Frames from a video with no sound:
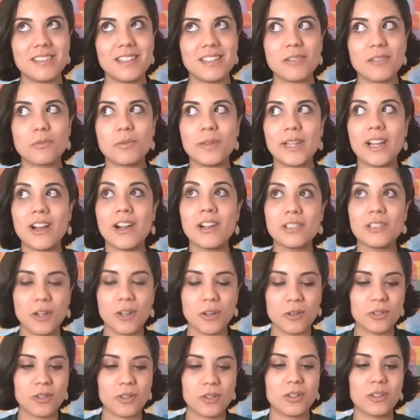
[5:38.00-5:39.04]
we are
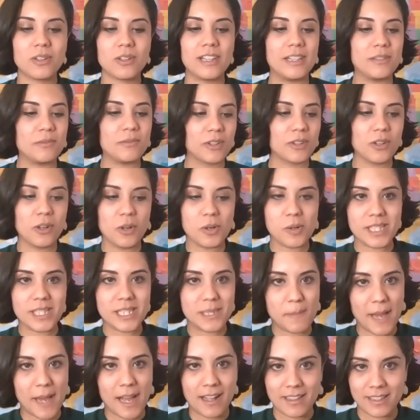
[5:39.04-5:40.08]
local and we're always
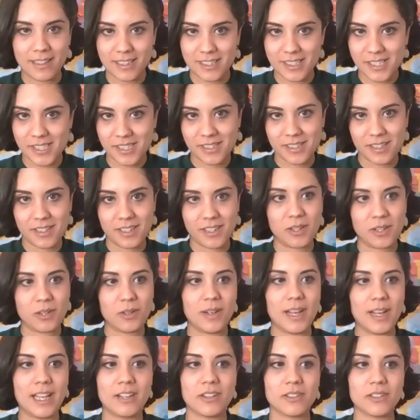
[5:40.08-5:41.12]
balanced.
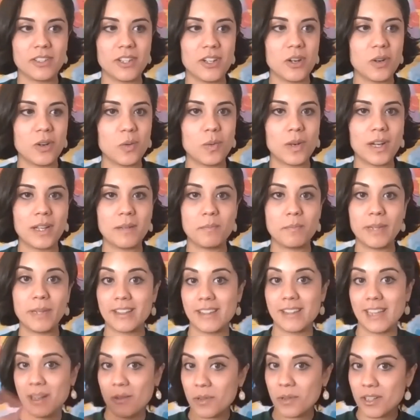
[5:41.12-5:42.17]
I don't know what big
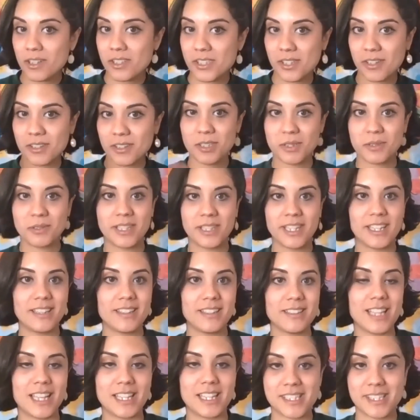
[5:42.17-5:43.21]
networks are
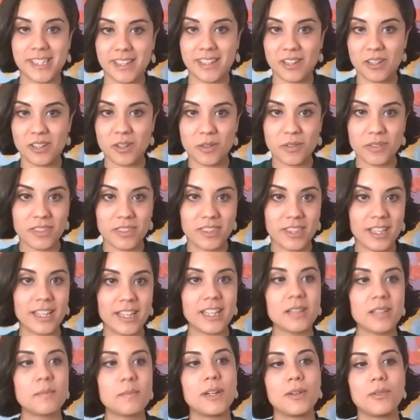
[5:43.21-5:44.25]
doing. That's their own
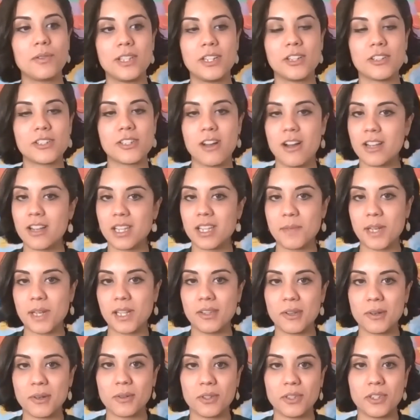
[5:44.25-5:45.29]
thing. But when you're talking about
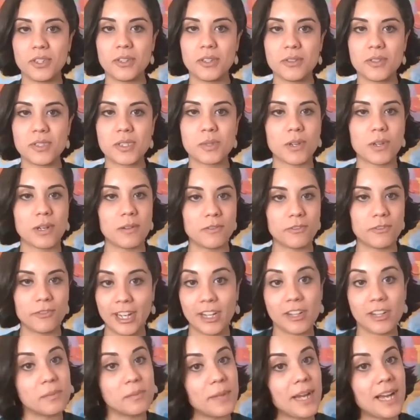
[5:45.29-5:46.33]
local news, we're
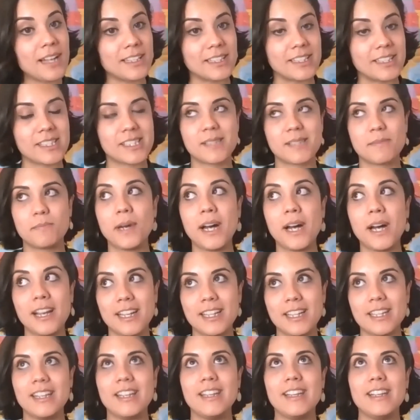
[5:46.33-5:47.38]
fair and balanced.
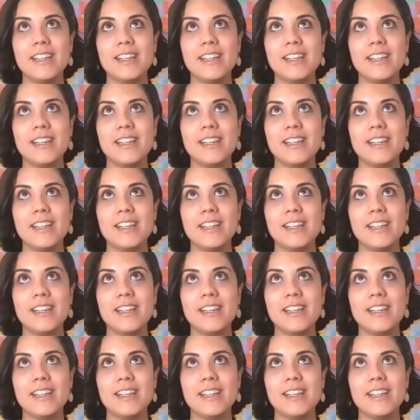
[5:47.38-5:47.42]
But